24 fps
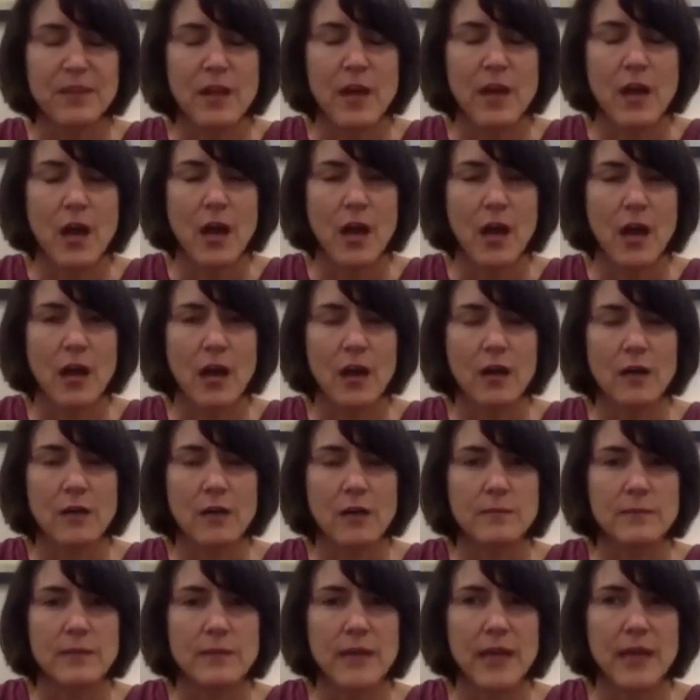
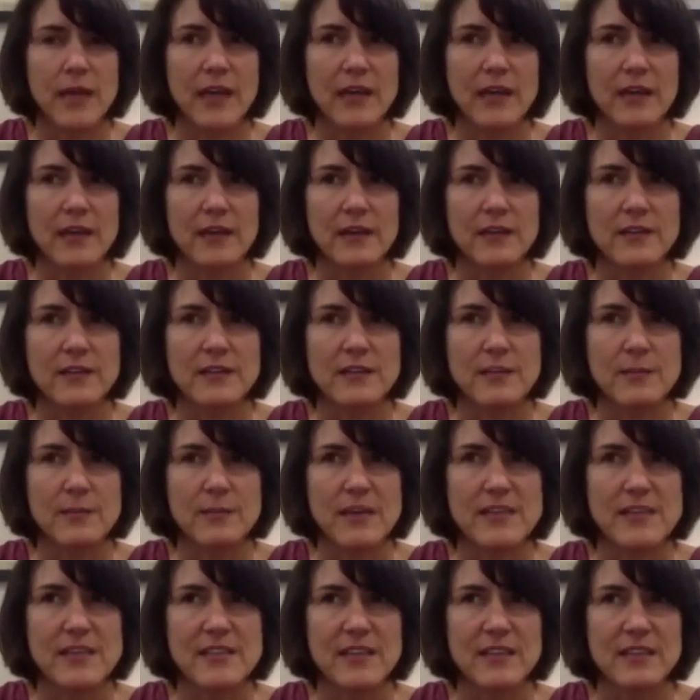And it
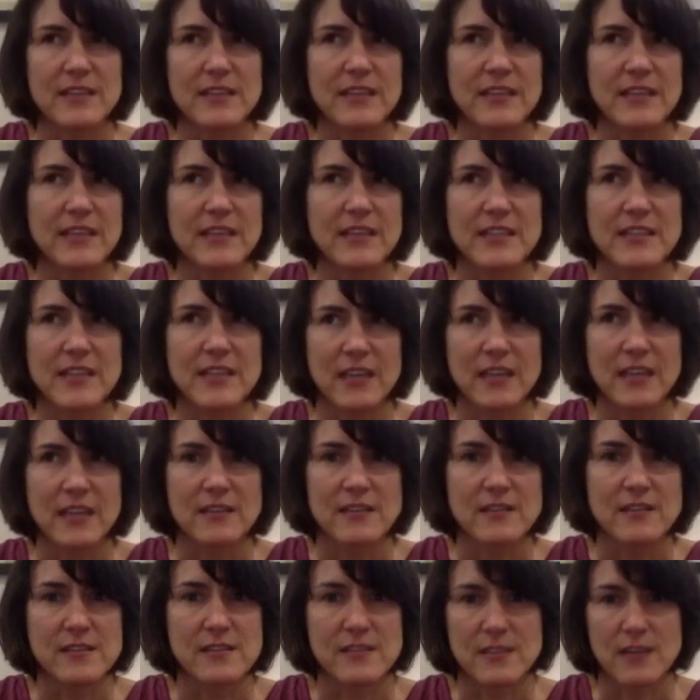basically
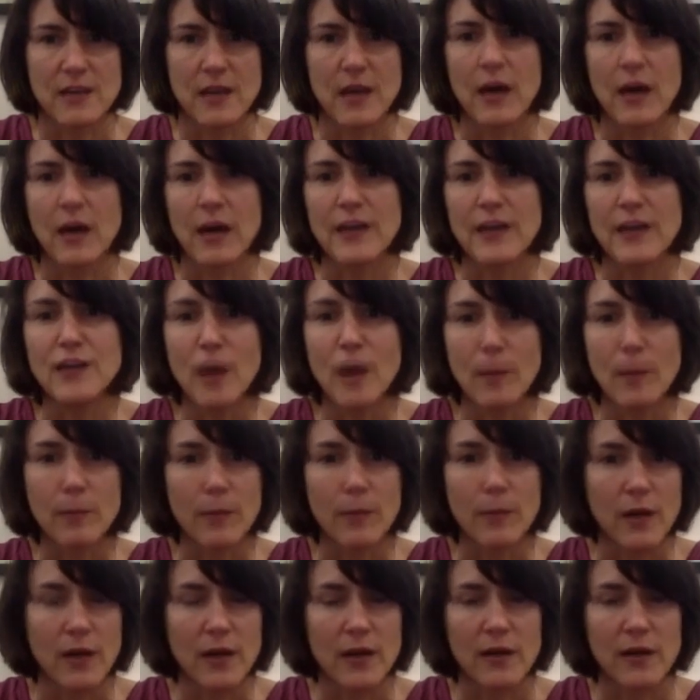contains a
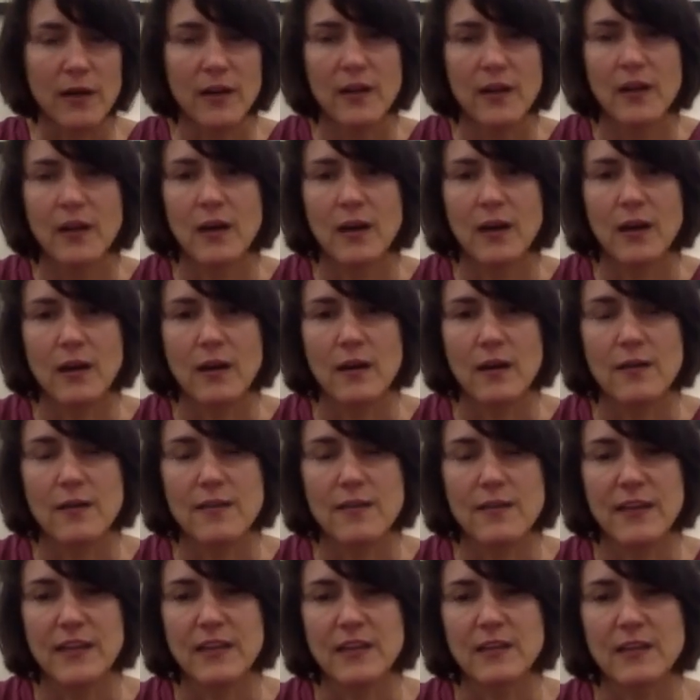number
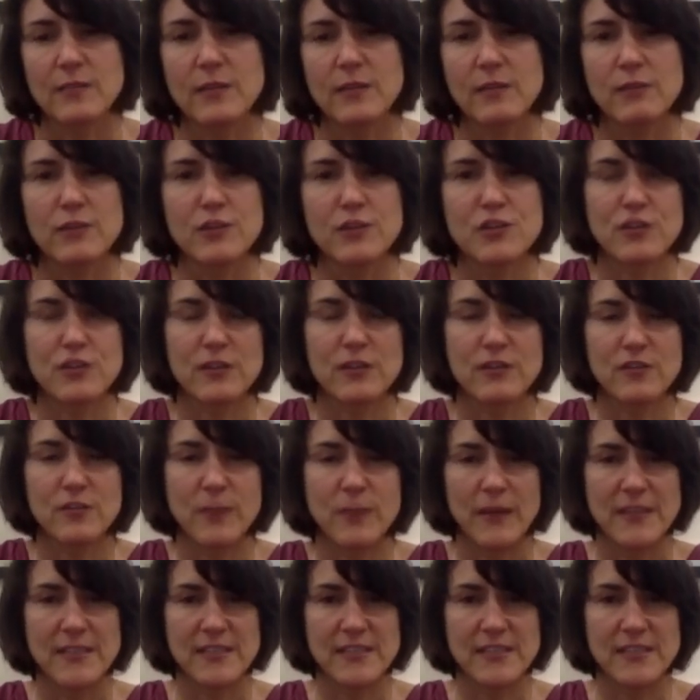that can be retrieved
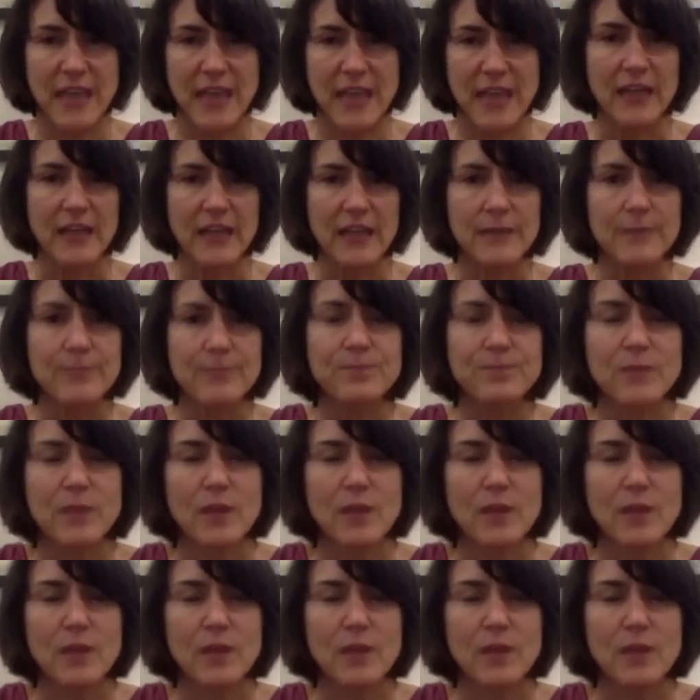by scanning.